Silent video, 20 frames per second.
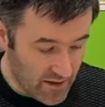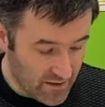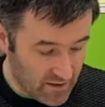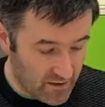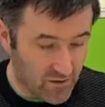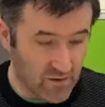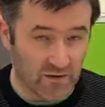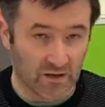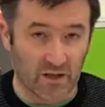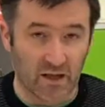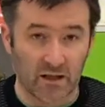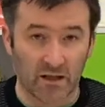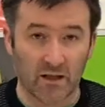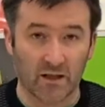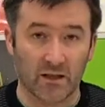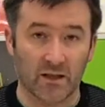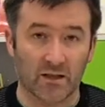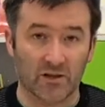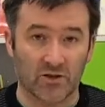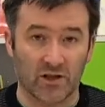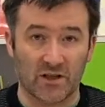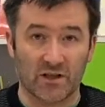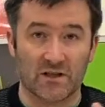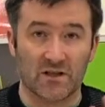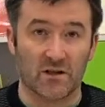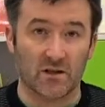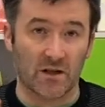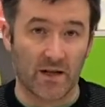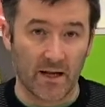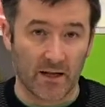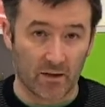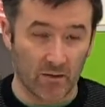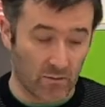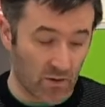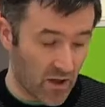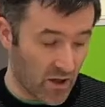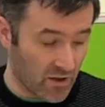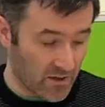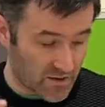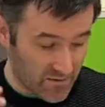using kind of like jigsaw Lego
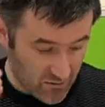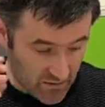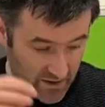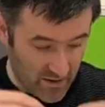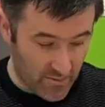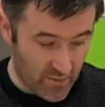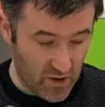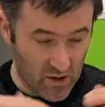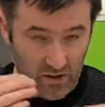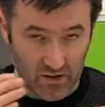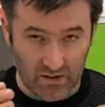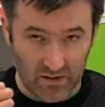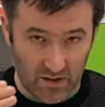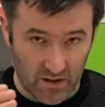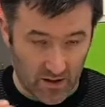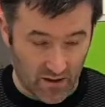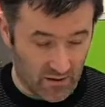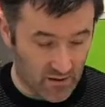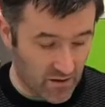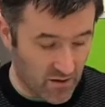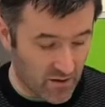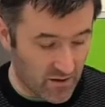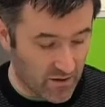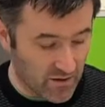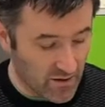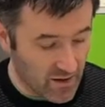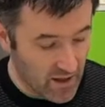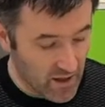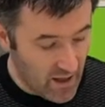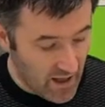blocks where you build on learning